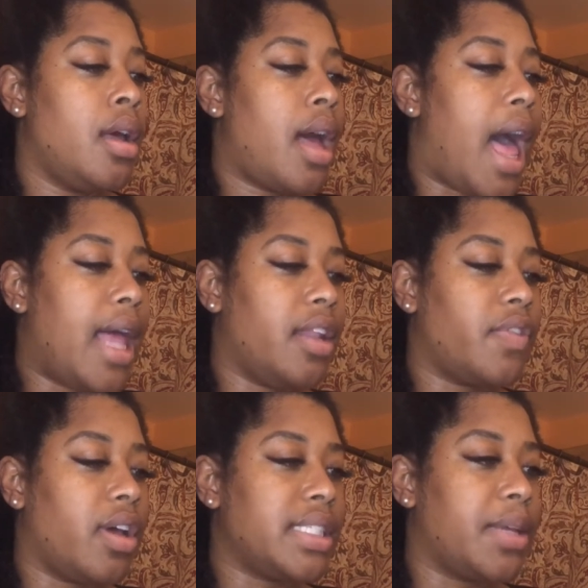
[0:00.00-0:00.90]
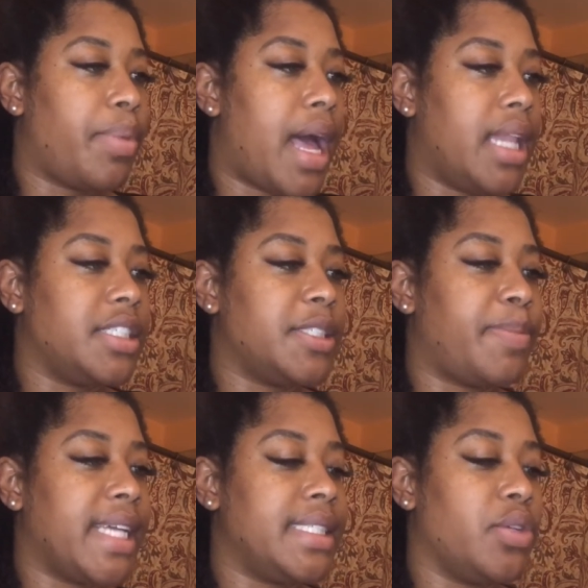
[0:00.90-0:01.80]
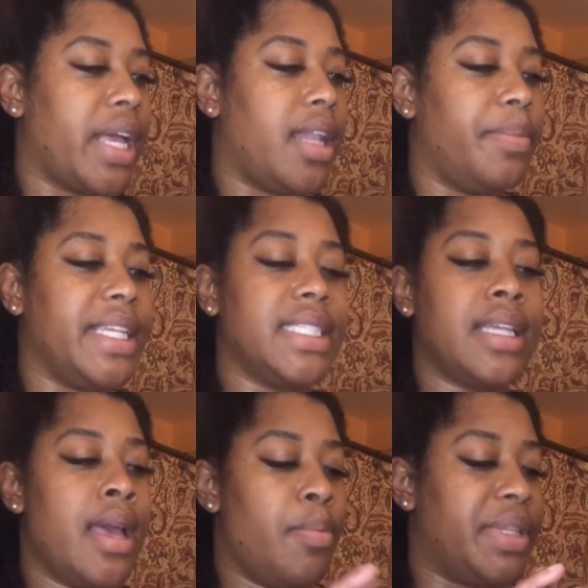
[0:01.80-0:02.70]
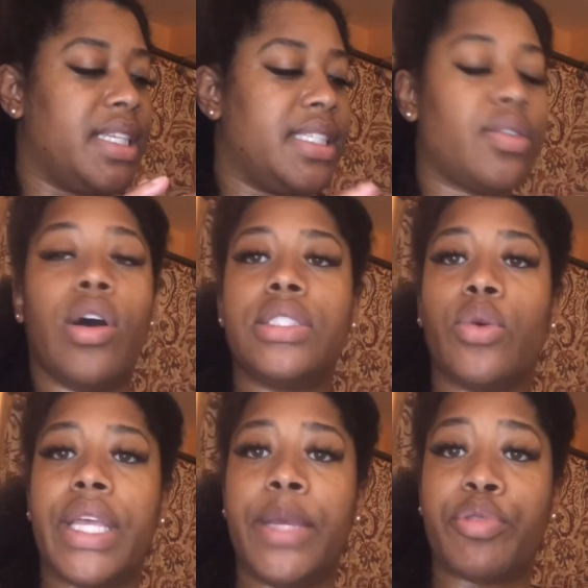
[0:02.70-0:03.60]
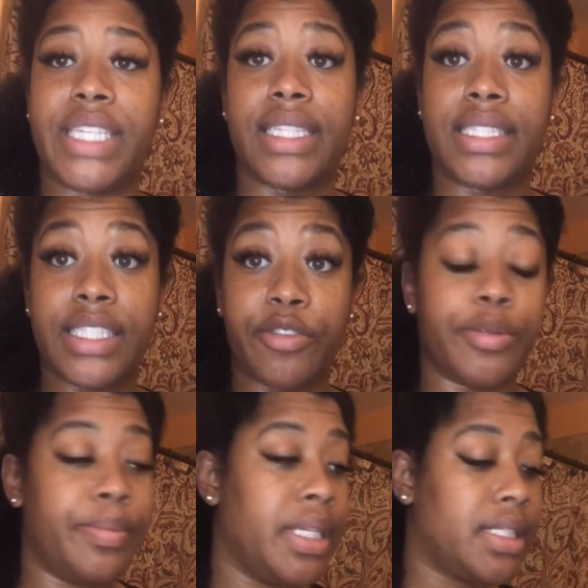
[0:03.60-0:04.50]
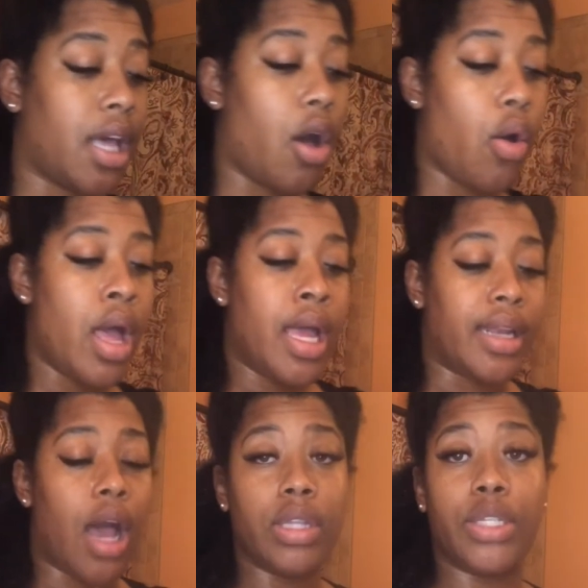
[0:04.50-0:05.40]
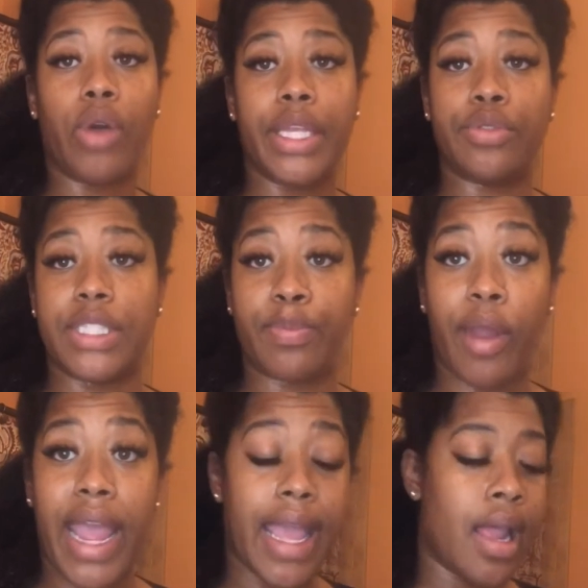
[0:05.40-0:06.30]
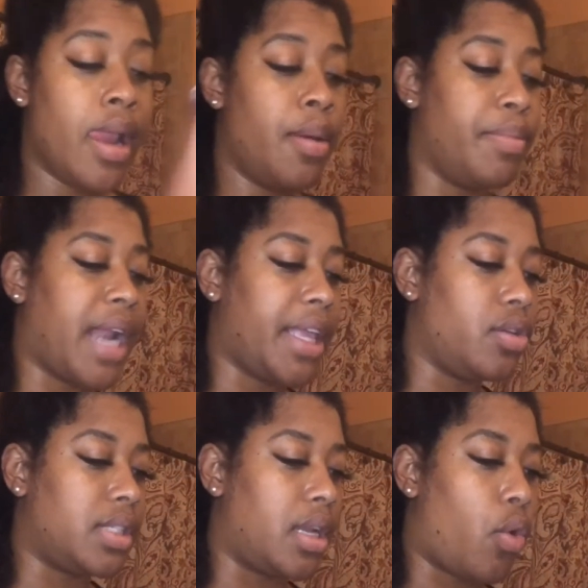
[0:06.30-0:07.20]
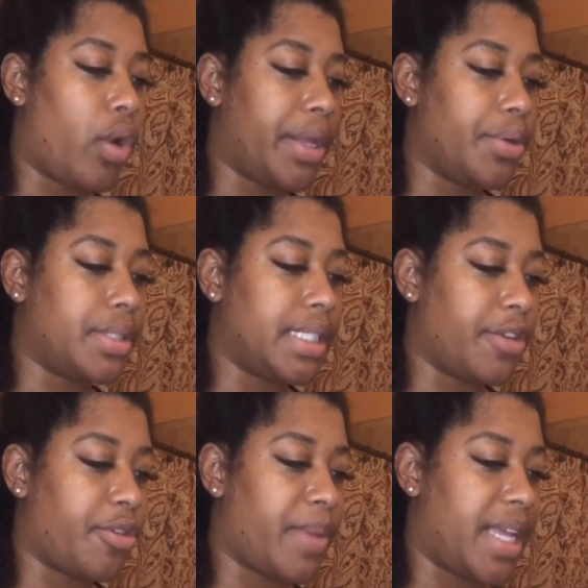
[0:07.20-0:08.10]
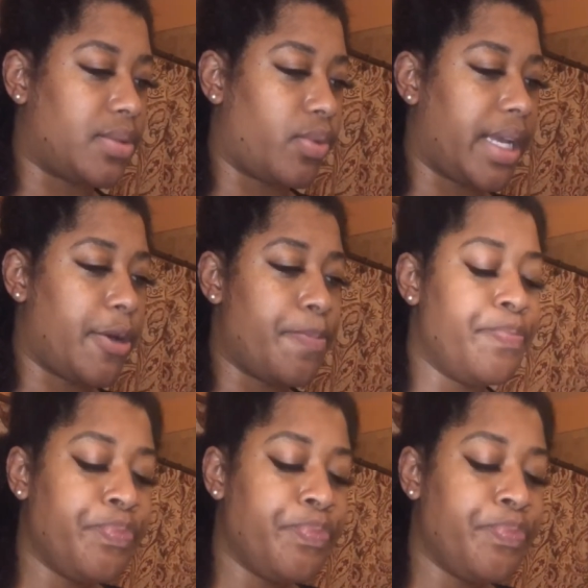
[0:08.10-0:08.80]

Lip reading: Olive Glossing Polish. It's by Silk Elements, but this is also a heat protectant serum. So not only do I use the spray, but I use an oil serum as well.